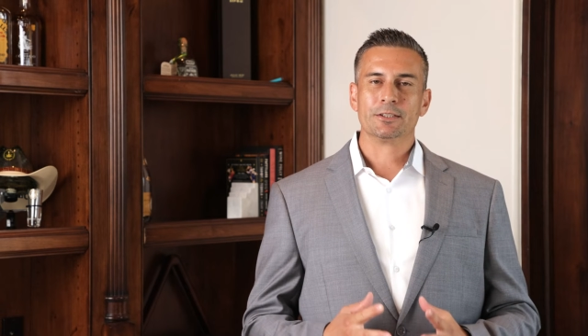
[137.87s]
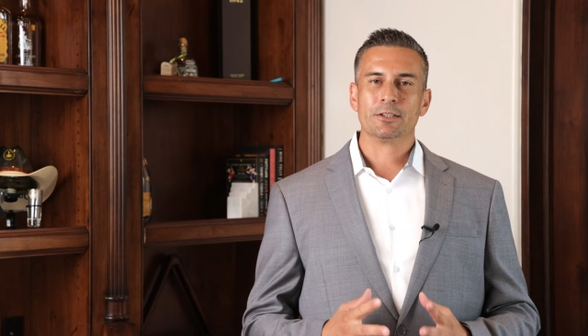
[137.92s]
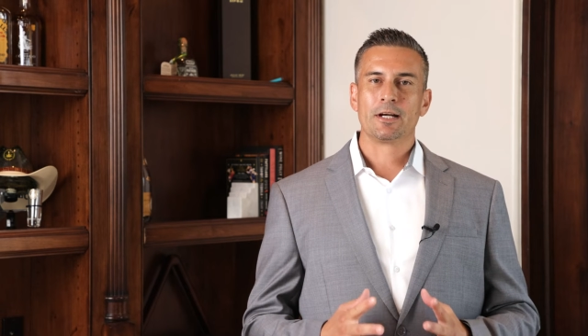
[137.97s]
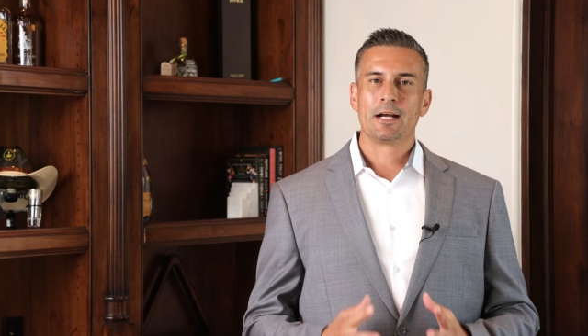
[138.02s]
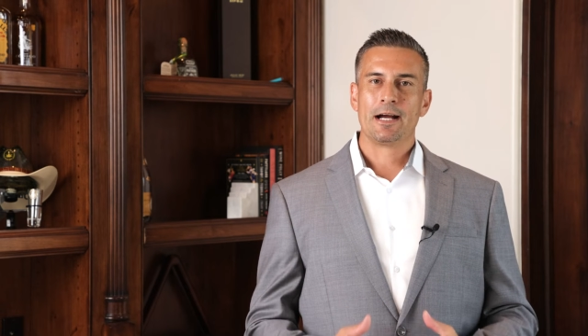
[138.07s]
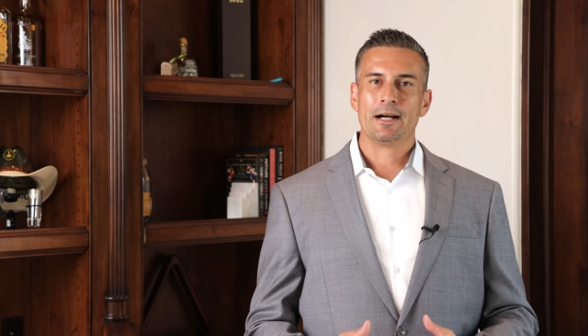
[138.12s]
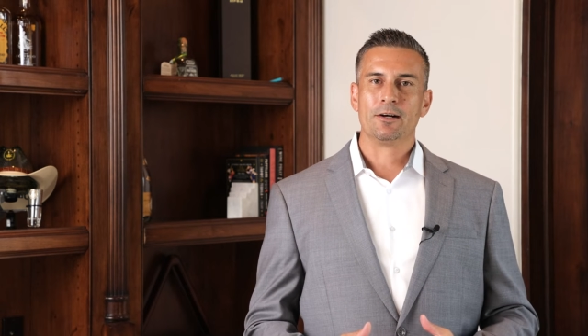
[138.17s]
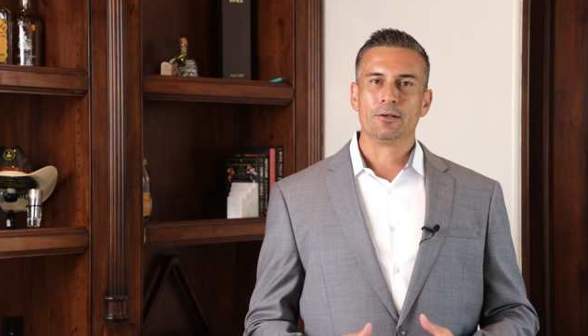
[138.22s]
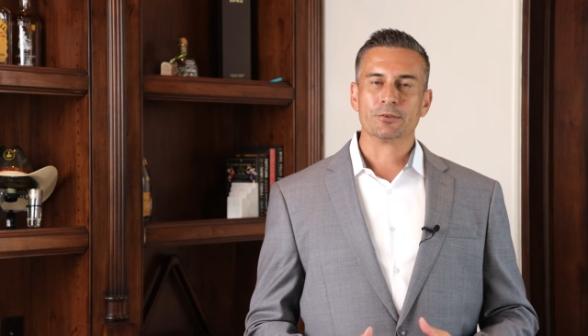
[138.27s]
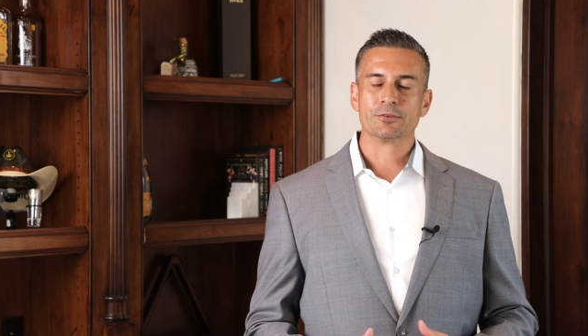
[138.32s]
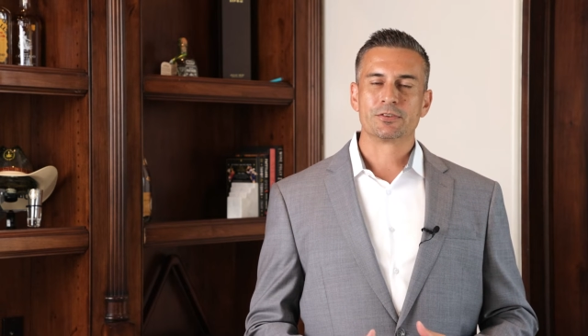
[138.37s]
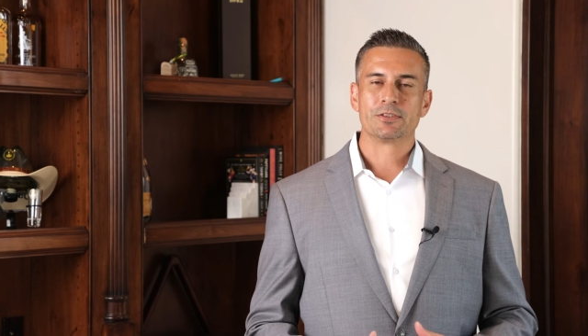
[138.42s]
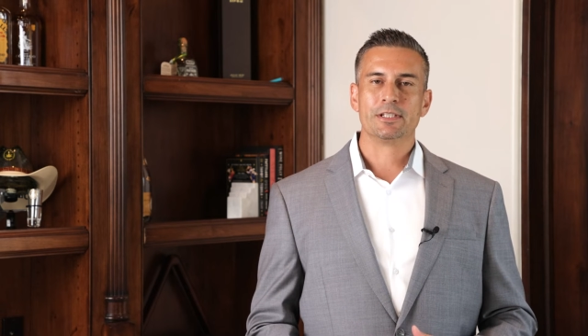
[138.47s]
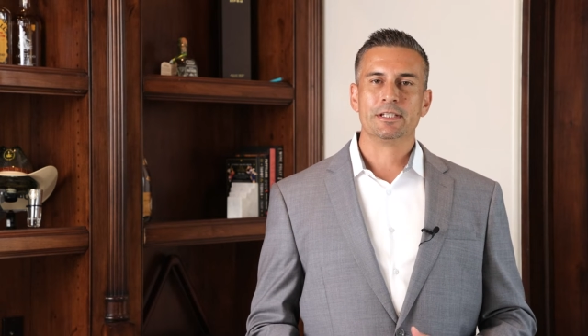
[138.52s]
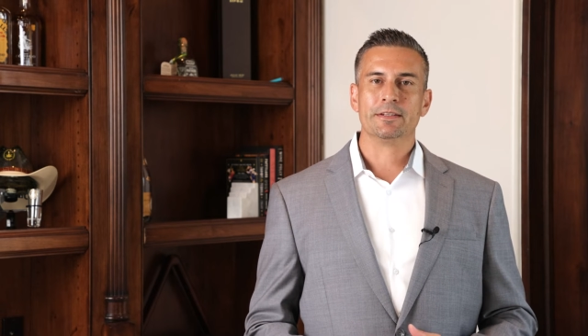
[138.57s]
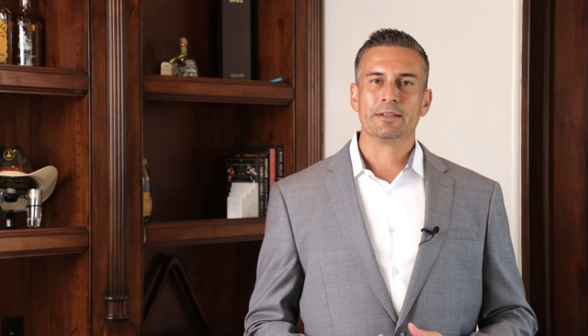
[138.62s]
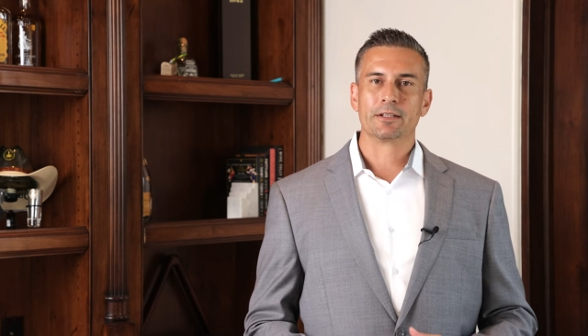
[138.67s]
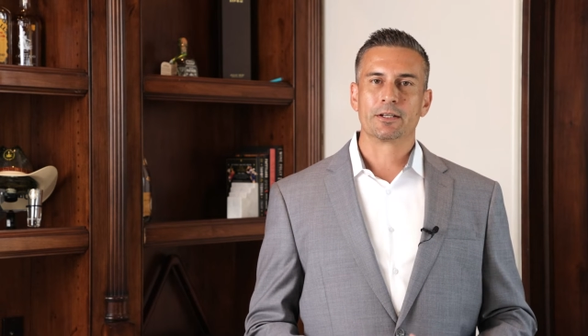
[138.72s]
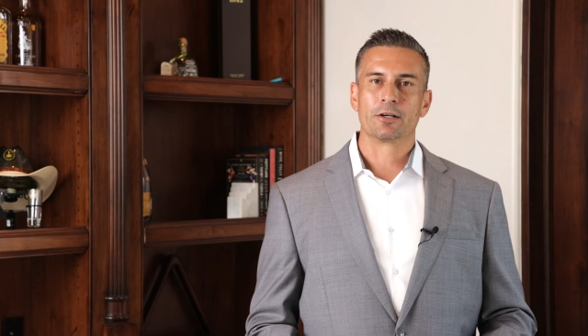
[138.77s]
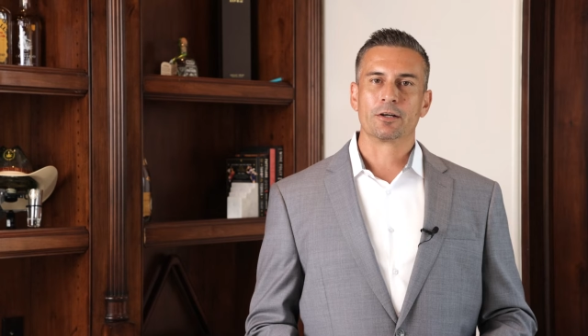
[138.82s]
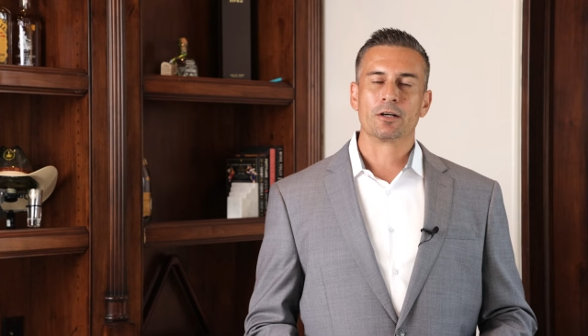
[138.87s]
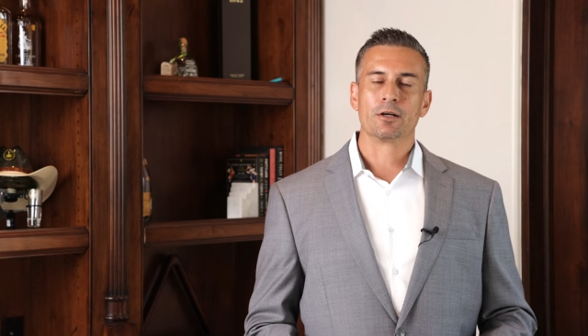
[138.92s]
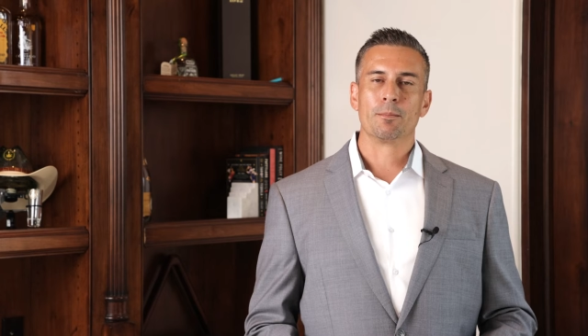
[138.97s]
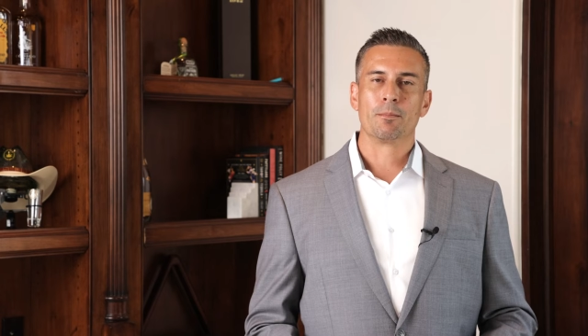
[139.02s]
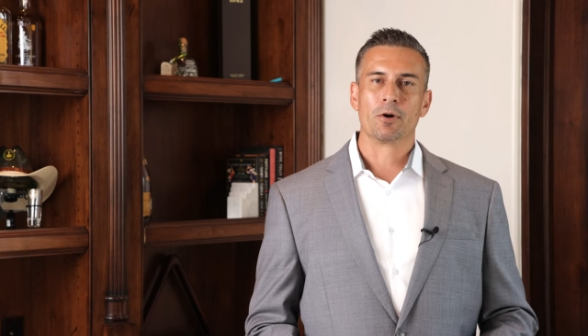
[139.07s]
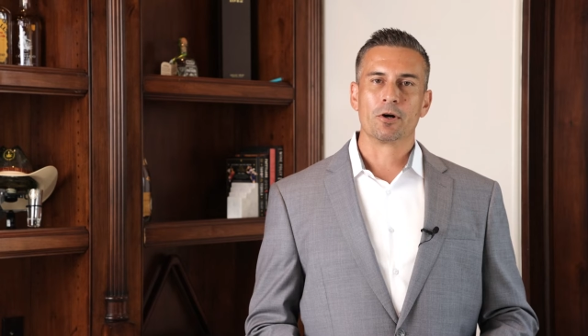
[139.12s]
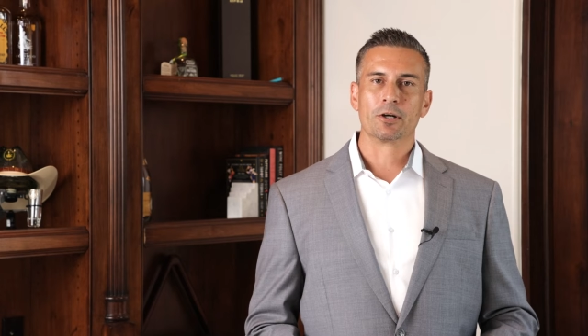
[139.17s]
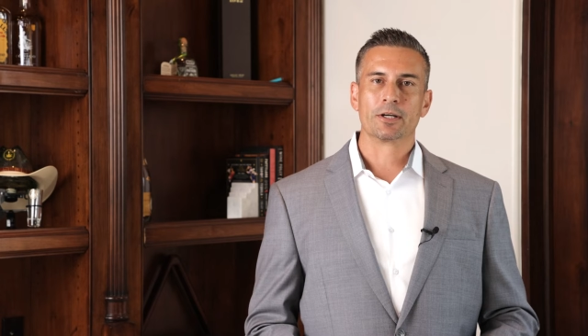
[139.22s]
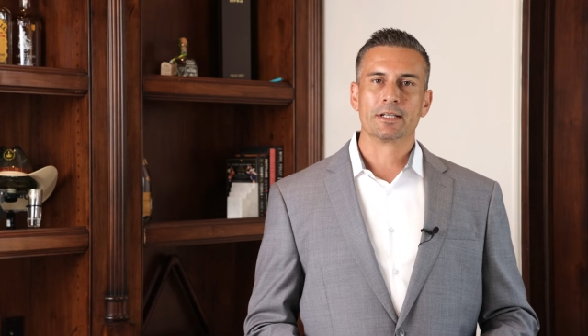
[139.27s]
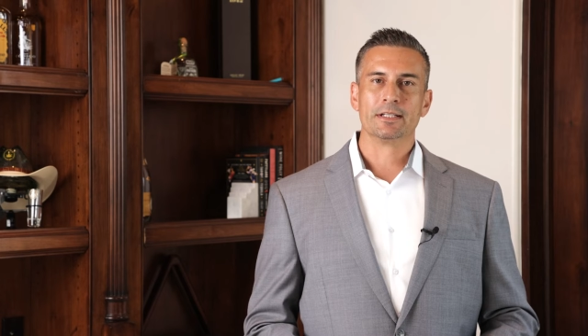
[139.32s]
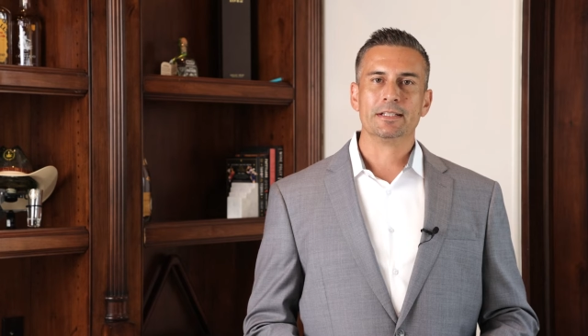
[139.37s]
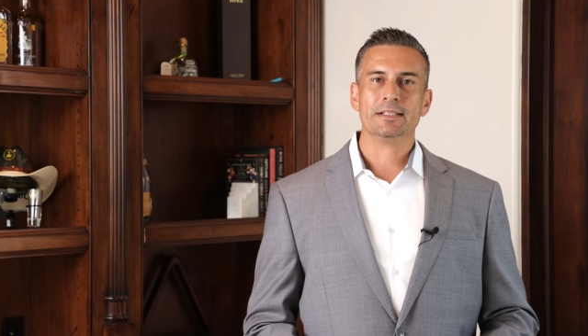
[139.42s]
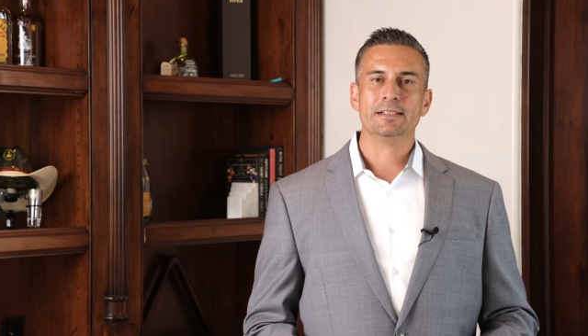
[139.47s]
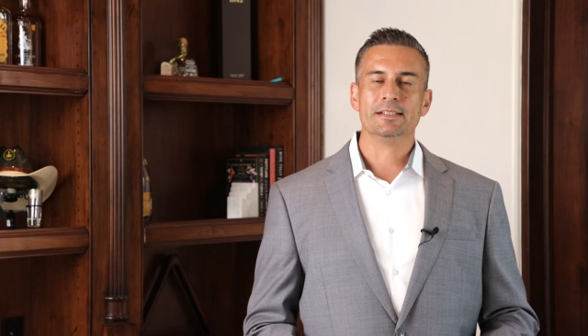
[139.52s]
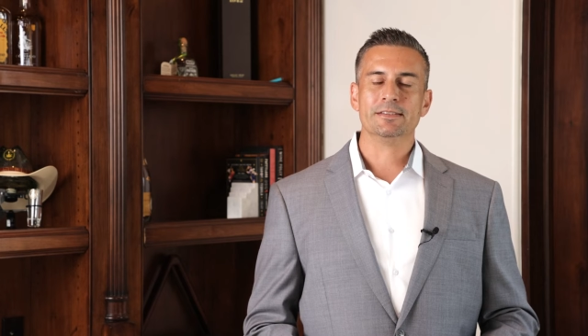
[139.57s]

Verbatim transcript: your house in the current market